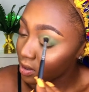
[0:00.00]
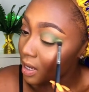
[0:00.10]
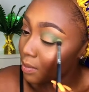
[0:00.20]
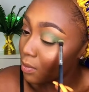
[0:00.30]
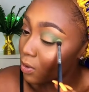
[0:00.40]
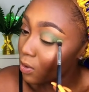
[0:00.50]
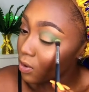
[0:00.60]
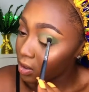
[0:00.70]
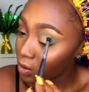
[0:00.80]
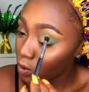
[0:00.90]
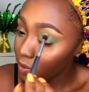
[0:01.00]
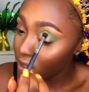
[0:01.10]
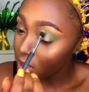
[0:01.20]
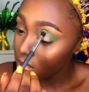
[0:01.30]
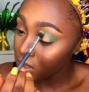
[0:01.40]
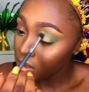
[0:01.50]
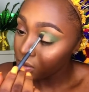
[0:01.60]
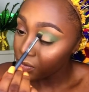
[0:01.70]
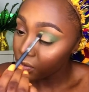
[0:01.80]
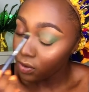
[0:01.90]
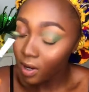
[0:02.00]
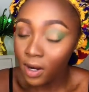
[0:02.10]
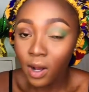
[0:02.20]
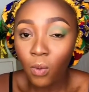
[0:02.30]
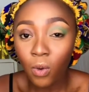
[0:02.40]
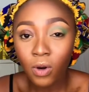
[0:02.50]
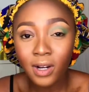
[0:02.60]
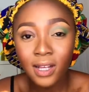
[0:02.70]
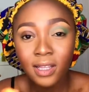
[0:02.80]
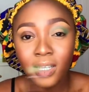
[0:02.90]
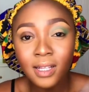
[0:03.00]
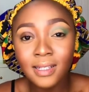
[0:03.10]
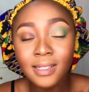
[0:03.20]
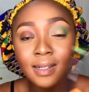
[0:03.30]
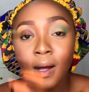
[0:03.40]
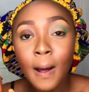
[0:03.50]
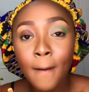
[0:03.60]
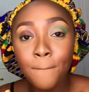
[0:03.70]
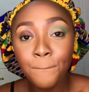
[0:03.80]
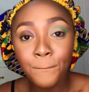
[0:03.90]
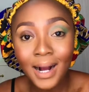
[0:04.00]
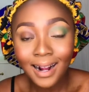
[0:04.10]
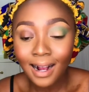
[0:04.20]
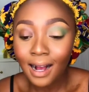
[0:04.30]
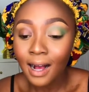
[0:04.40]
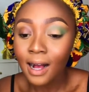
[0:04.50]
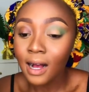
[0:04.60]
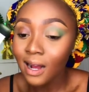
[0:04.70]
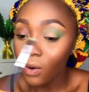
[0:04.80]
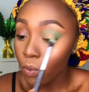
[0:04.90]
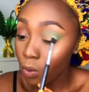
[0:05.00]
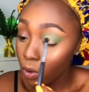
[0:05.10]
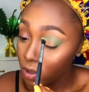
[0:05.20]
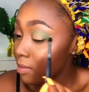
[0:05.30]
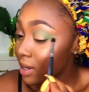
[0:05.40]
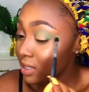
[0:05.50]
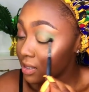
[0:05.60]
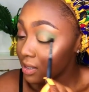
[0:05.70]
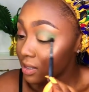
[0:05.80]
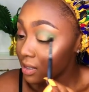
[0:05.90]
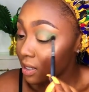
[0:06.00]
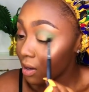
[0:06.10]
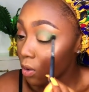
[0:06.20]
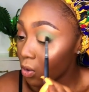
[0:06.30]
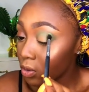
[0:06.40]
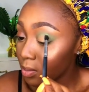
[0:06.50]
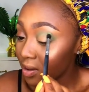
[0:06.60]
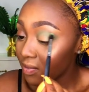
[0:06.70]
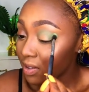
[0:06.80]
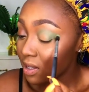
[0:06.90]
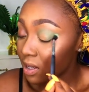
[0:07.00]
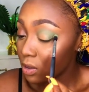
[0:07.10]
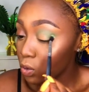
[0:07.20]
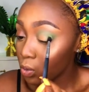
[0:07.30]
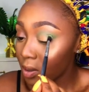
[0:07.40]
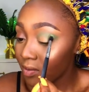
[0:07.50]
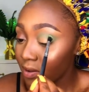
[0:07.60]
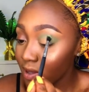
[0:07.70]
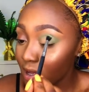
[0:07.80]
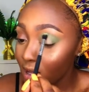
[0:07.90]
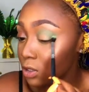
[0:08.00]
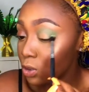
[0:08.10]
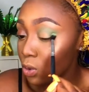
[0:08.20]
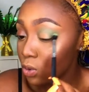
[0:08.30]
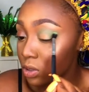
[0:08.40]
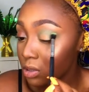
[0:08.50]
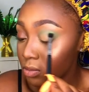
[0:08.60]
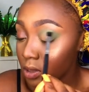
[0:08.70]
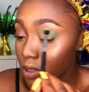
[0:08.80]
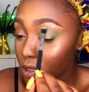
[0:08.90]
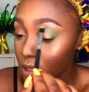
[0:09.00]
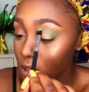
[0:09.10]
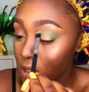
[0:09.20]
among the nominees for an award. I think it's the Mbaka Award. My sister called my father and told my father, chose me